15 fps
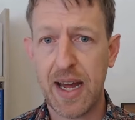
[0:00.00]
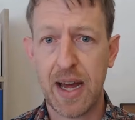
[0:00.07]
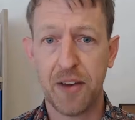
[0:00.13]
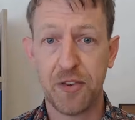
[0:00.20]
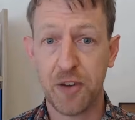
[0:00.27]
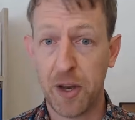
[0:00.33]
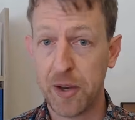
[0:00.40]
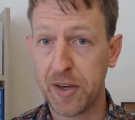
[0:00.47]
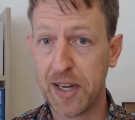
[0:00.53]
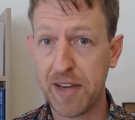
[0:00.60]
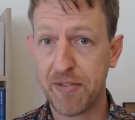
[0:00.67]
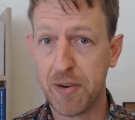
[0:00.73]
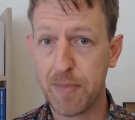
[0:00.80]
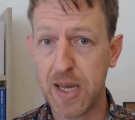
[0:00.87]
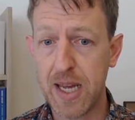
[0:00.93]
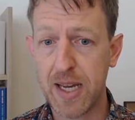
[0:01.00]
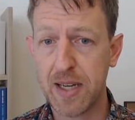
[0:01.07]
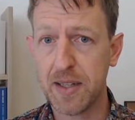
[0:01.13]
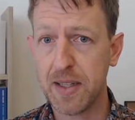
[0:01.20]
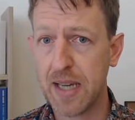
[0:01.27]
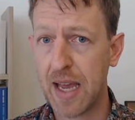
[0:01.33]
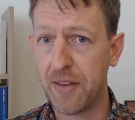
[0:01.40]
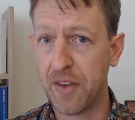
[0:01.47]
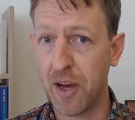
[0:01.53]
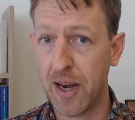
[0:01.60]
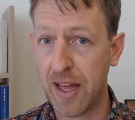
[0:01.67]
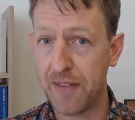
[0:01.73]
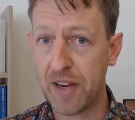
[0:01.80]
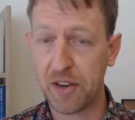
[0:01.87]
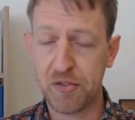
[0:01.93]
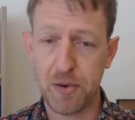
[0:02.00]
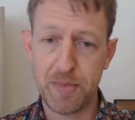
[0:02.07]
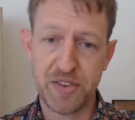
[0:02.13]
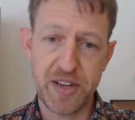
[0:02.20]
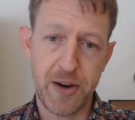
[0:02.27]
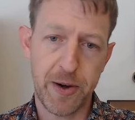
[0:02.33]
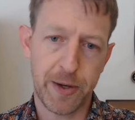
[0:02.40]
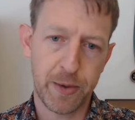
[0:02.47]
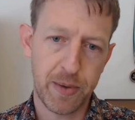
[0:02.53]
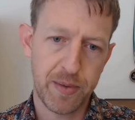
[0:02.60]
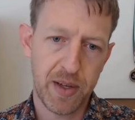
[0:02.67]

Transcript: solidly from here and I'll have extra material.